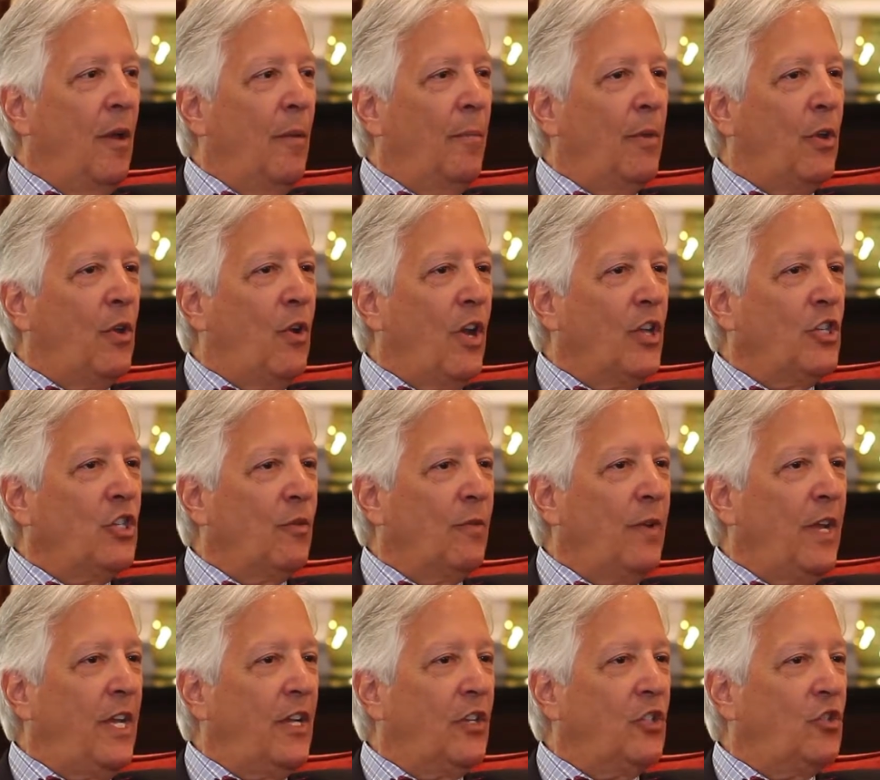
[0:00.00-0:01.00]
because the
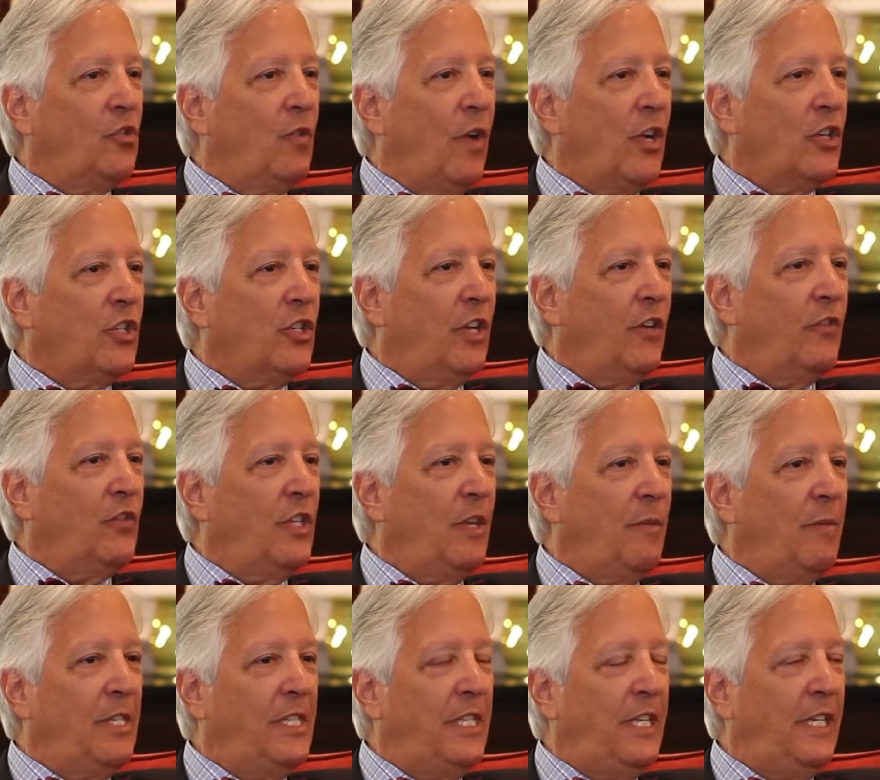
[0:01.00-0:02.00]
reconstruction of
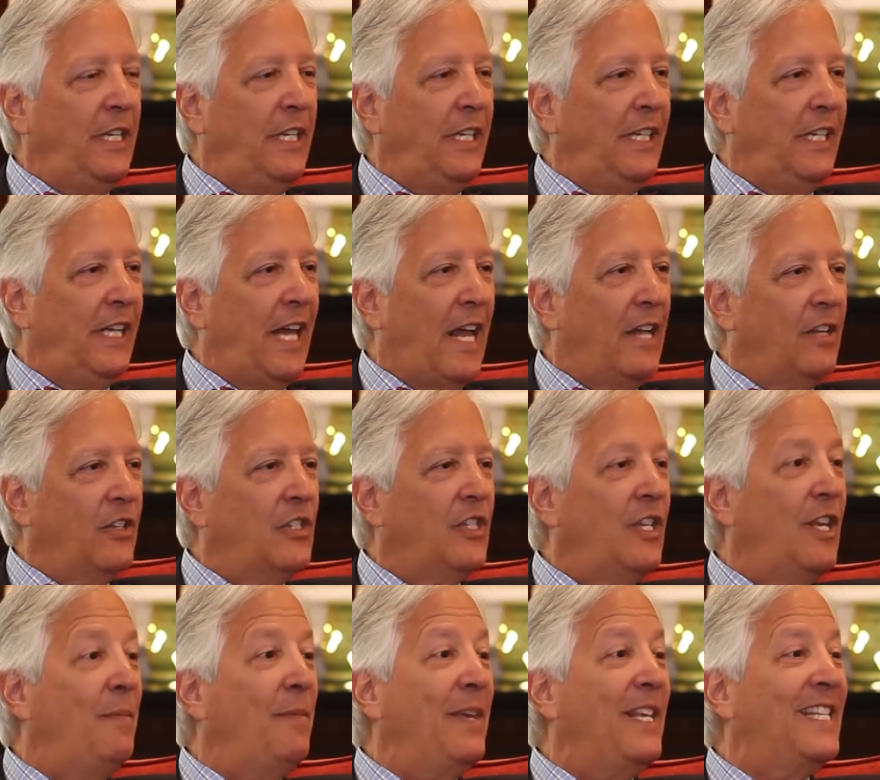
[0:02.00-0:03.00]

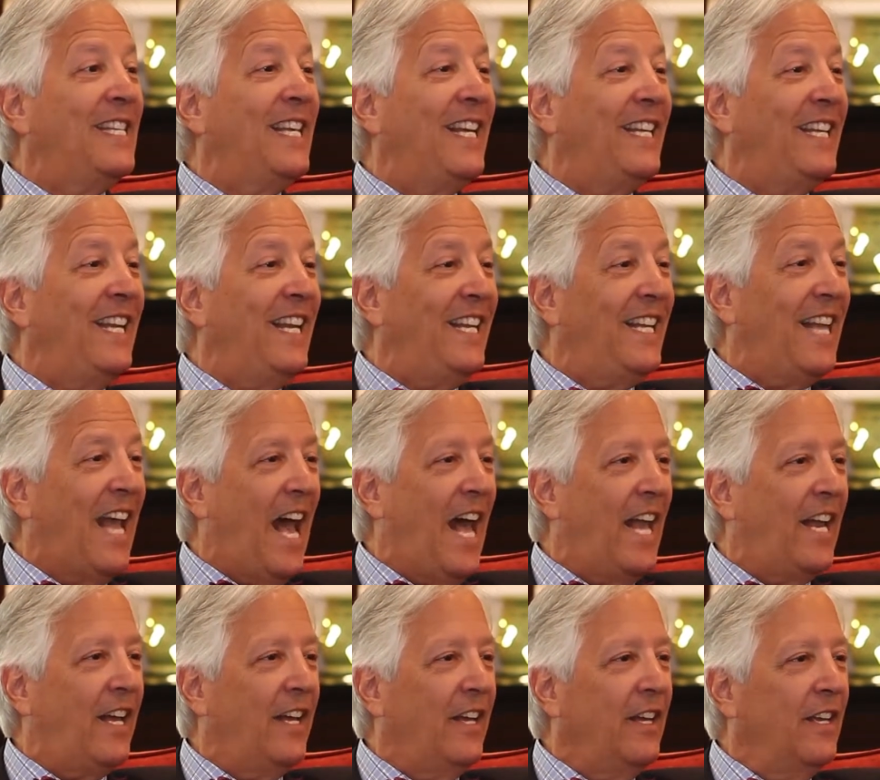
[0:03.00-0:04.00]
CBCT
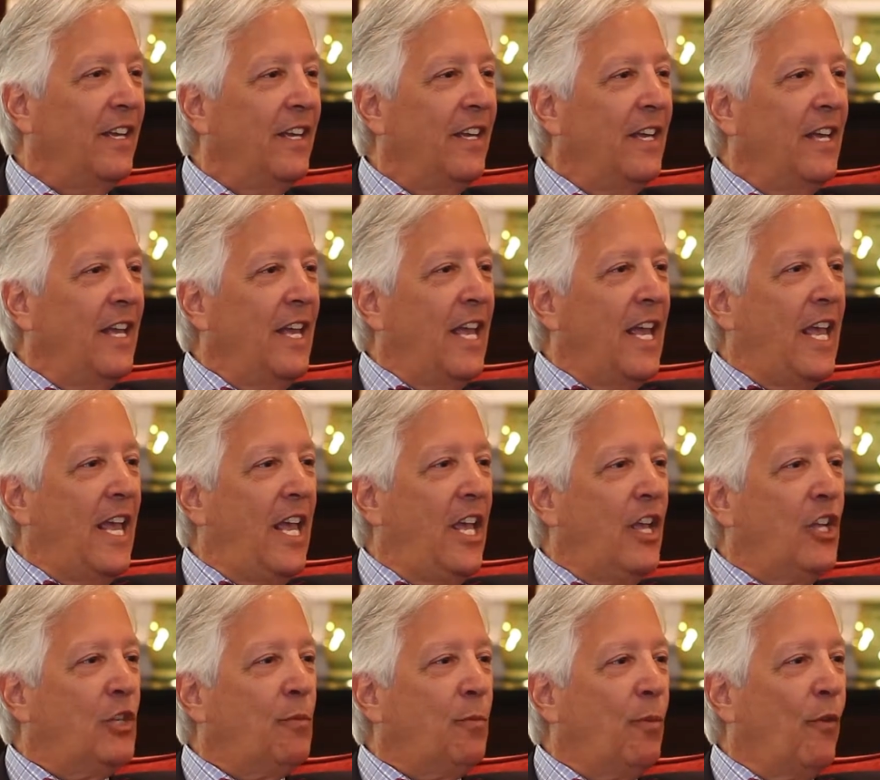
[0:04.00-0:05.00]
data
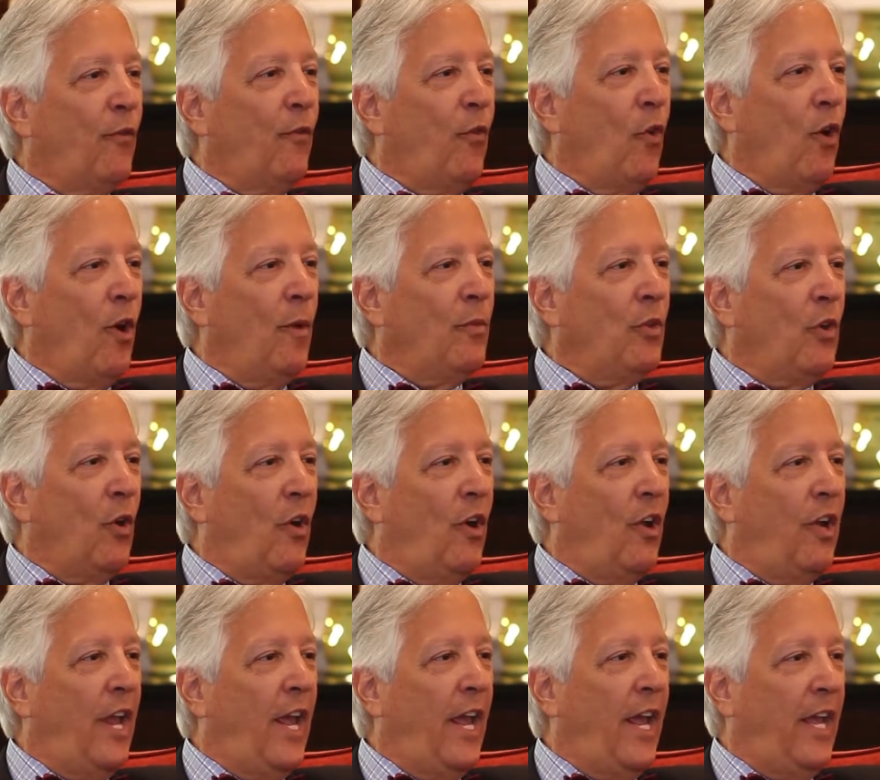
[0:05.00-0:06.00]
is performed
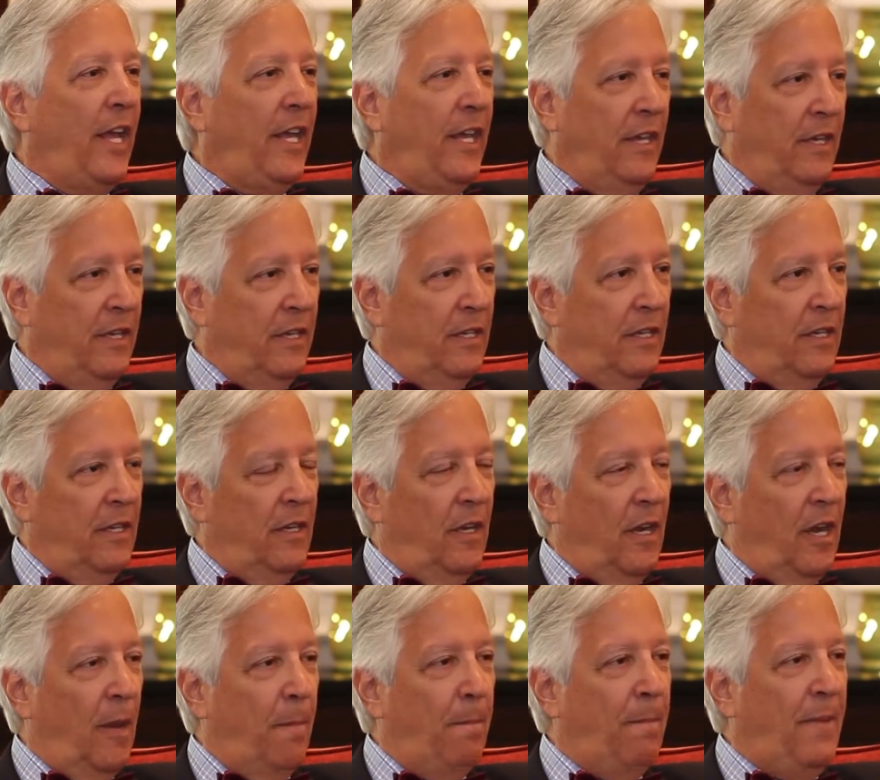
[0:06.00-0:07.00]
on a
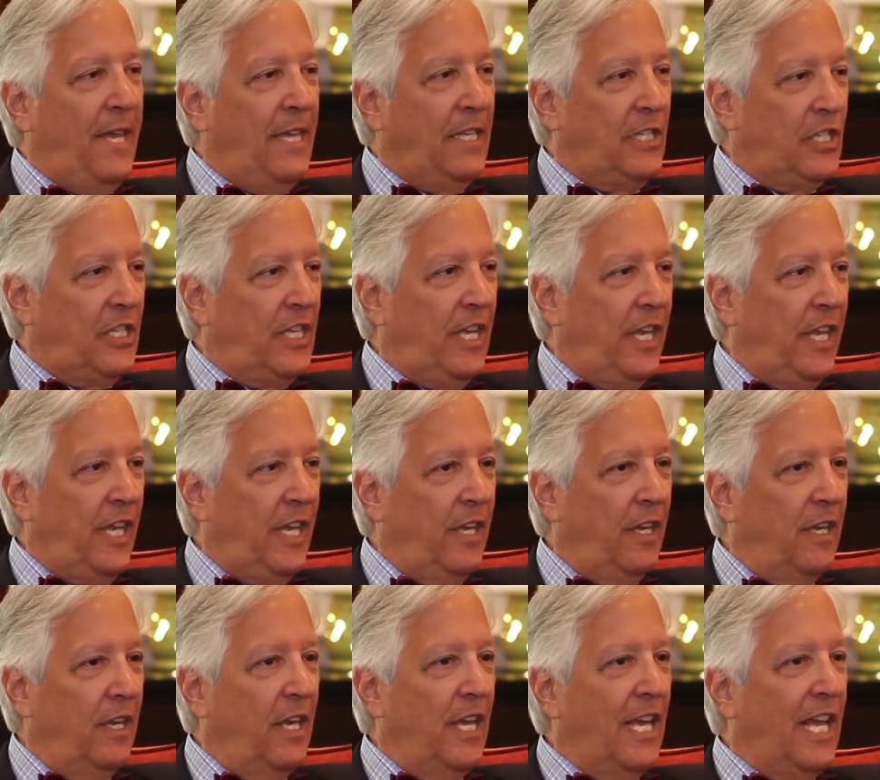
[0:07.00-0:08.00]
PC
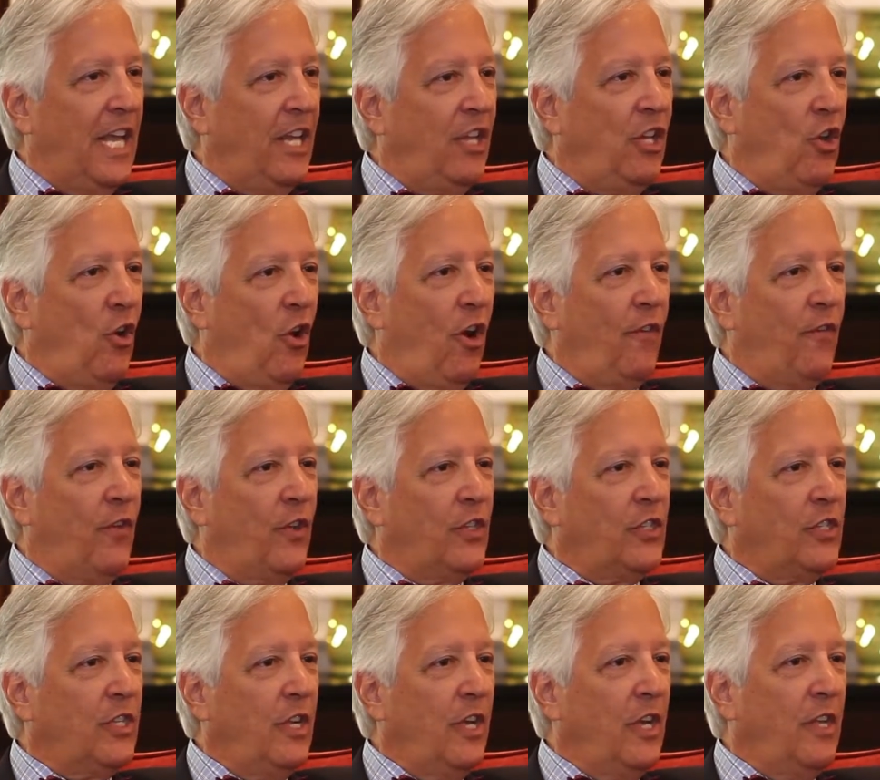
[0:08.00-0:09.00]
in the
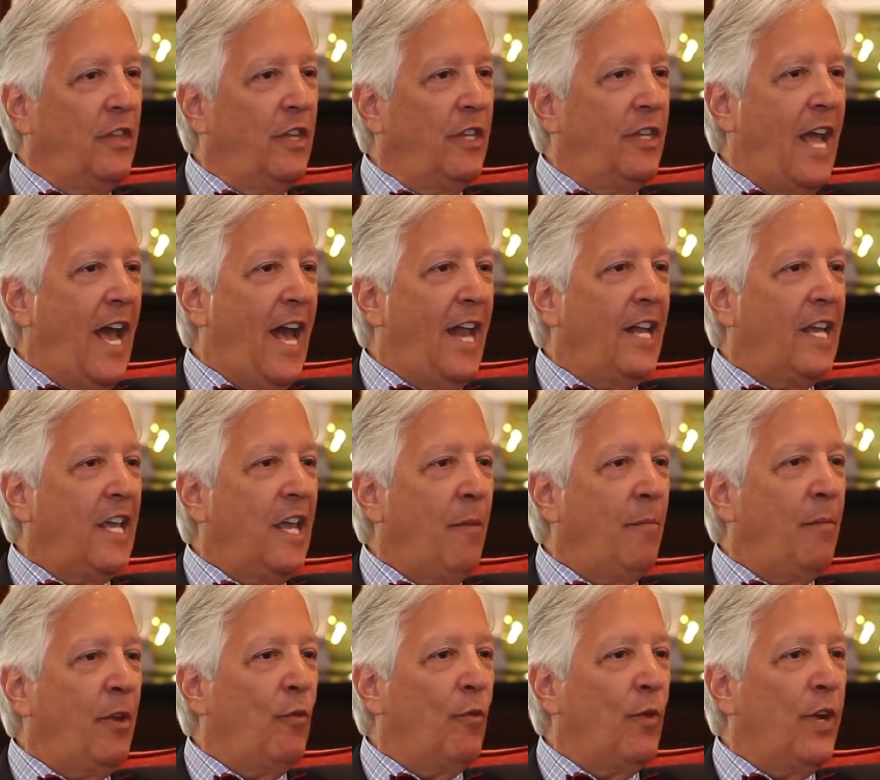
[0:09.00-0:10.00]
office, the data can
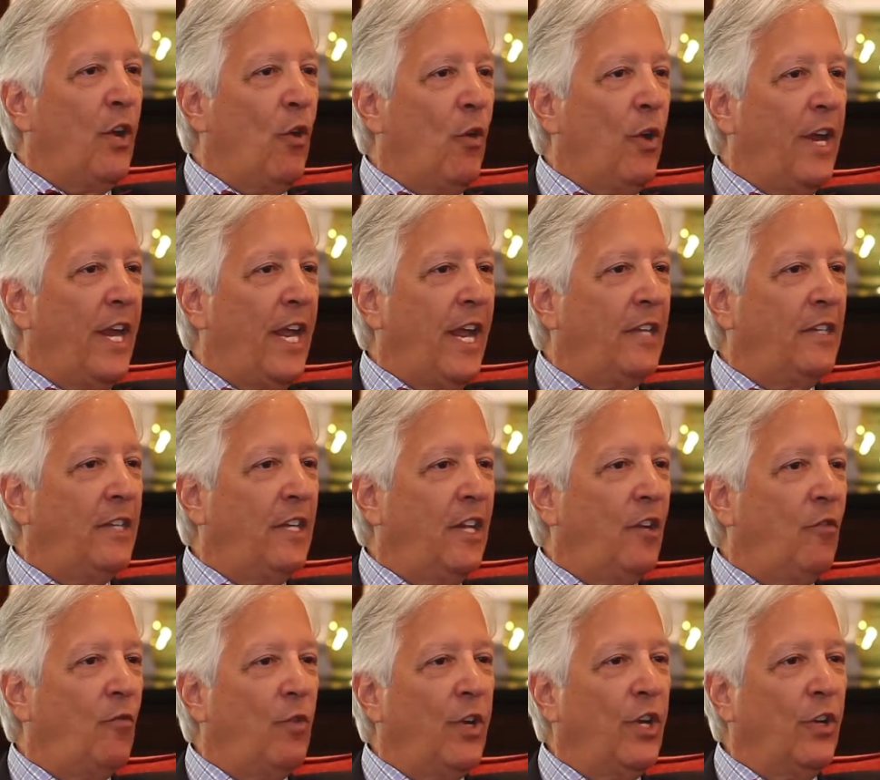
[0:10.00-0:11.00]
be reoriented
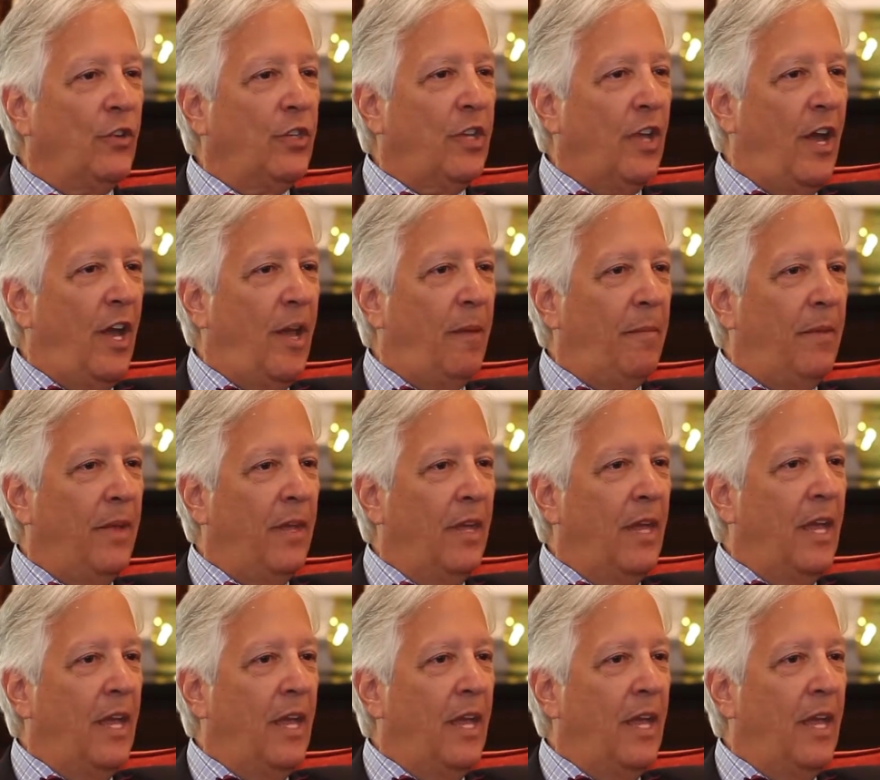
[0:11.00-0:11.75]
in real time,